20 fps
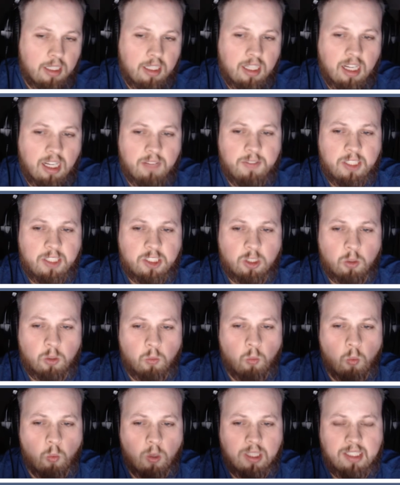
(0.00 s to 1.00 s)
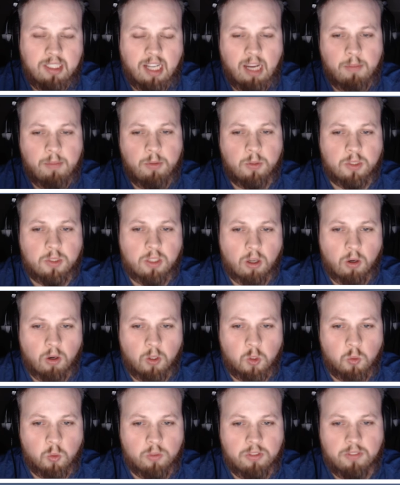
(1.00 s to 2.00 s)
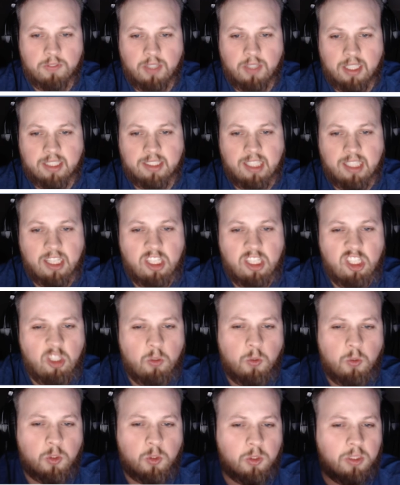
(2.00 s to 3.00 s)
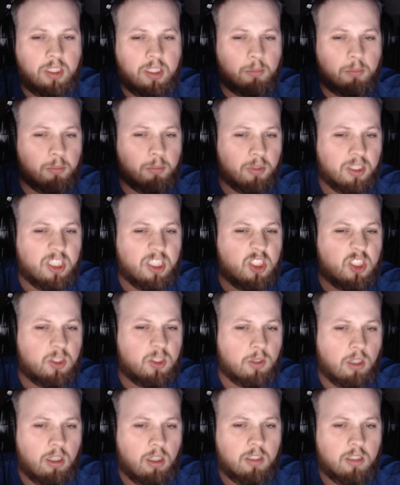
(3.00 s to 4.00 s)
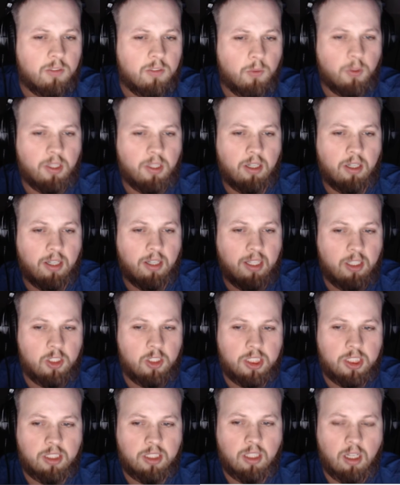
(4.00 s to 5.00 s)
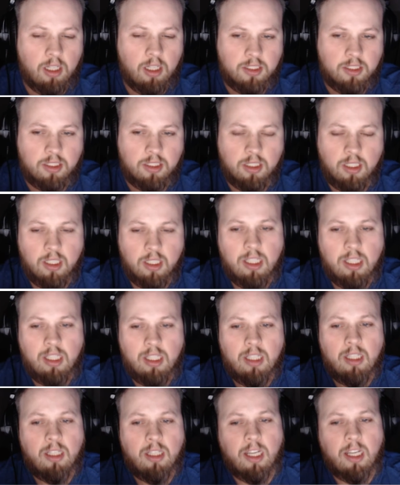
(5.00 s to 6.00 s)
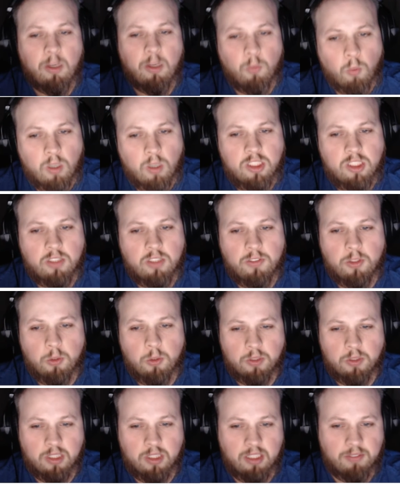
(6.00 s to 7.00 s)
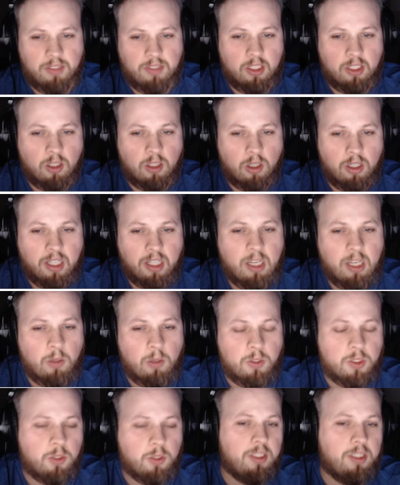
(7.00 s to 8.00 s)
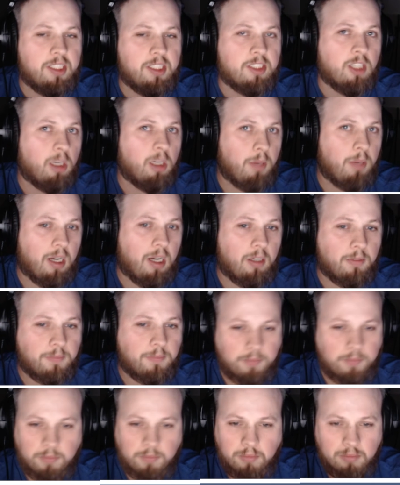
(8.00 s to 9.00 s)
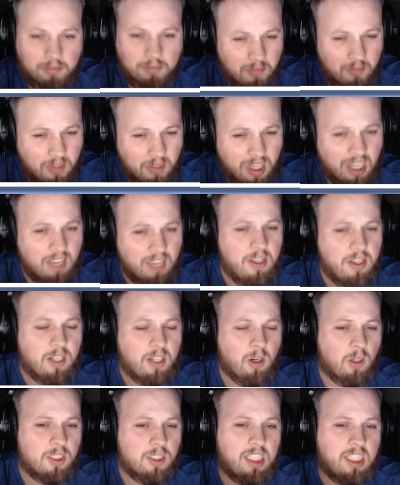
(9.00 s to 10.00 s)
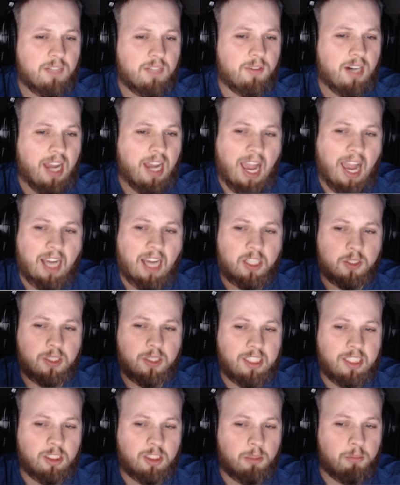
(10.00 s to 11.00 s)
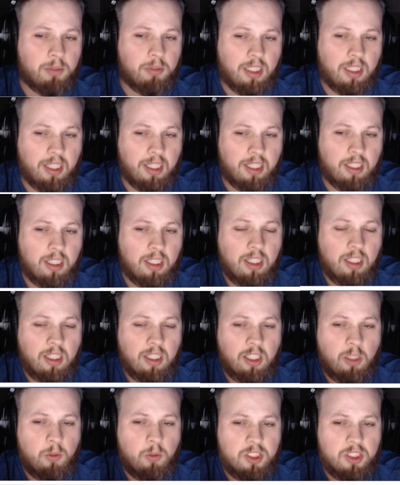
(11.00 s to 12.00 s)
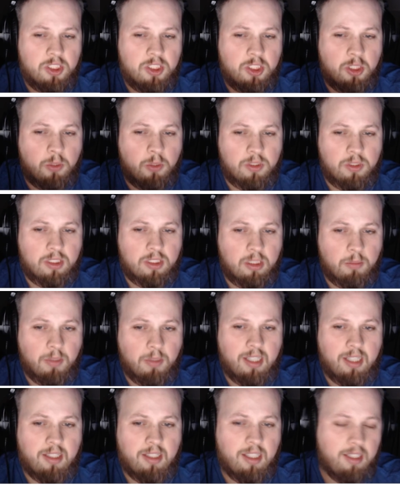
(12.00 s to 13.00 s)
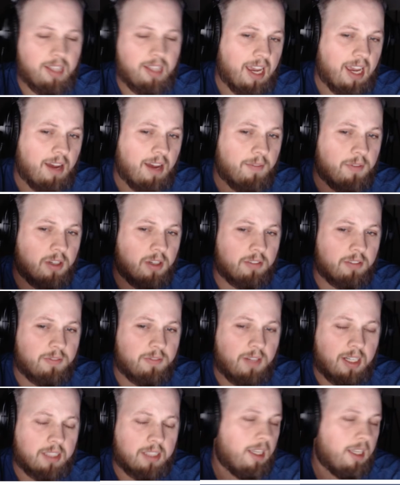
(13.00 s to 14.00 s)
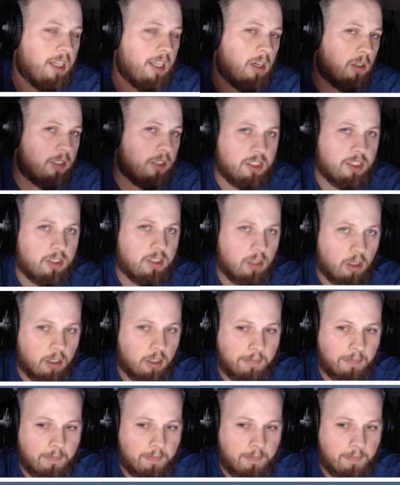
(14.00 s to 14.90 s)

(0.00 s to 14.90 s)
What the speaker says: Events are one-time use cards with effects that usually are pretty strong for their energy costs, and once you use the event card, it goes to the discard pile. Event cards never actually enter play, you just use them and then they have their effect and are discarded.